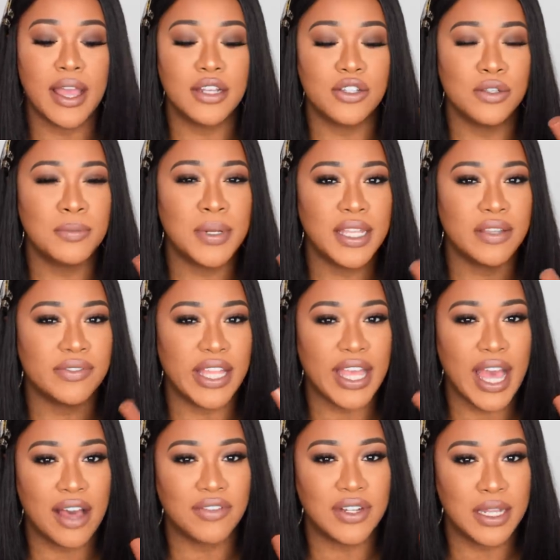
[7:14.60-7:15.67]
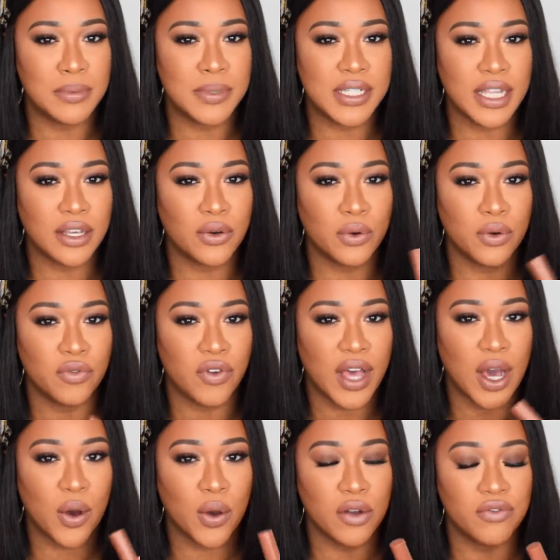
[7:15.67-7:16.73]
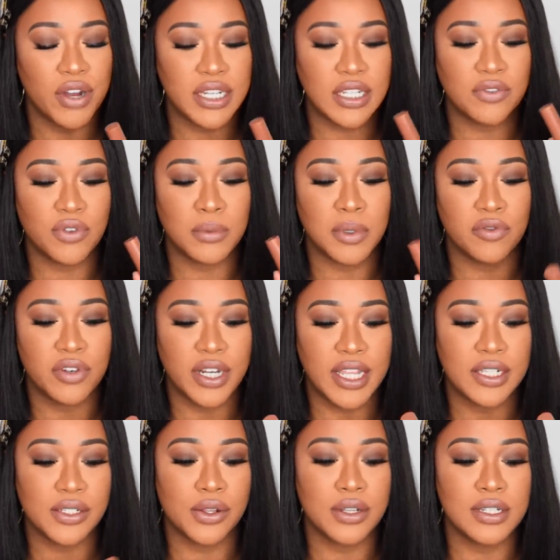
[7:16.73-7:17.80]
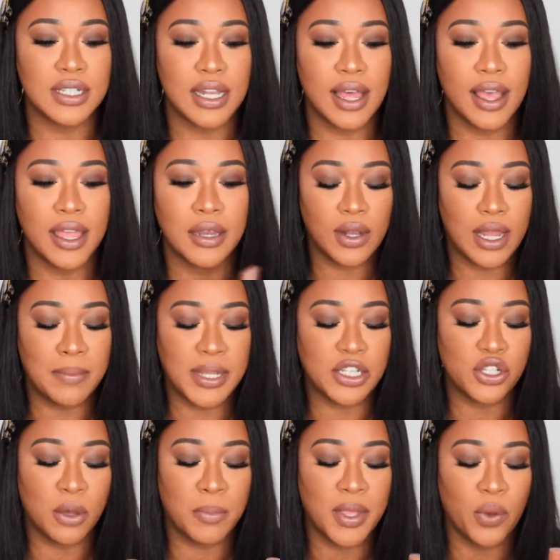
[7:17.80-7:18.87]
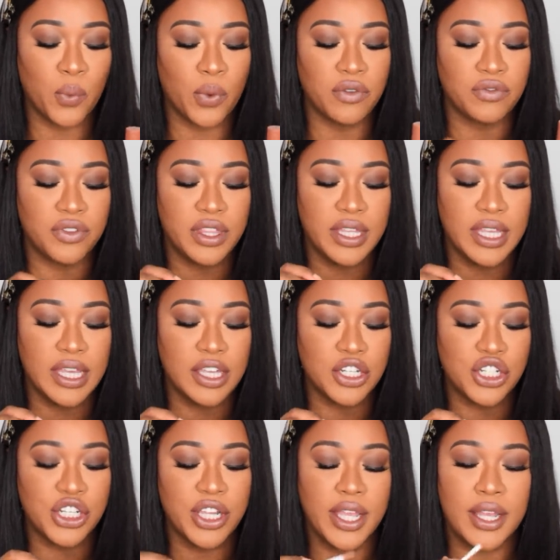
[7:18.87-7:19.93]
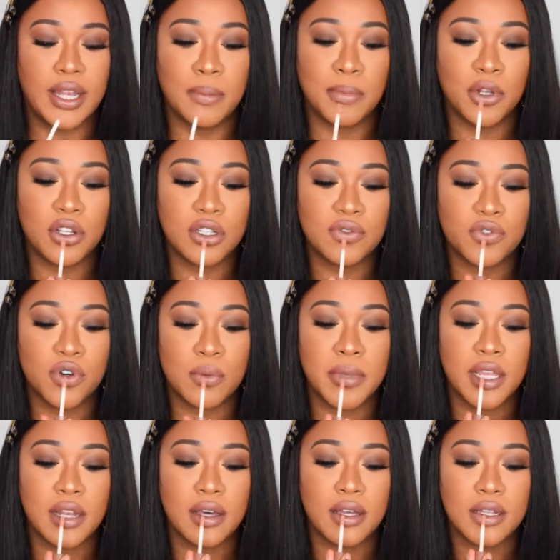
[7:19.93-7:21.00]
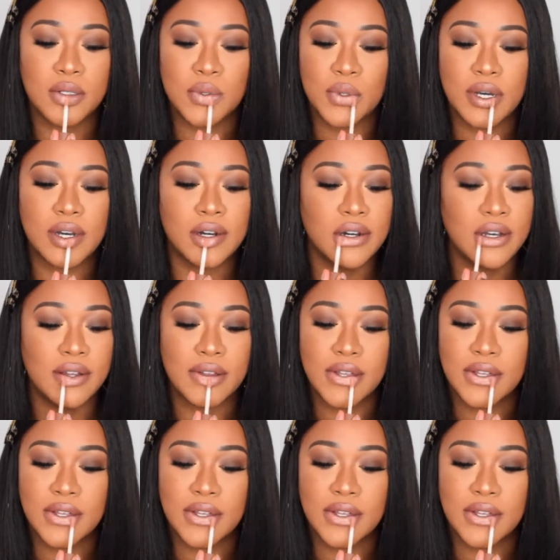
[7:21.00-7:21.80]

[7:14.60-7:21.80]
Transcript: I do believe they have a lipstick called Val already from the Renaissance line. Let me top it with the sheer lip gloss formula as well.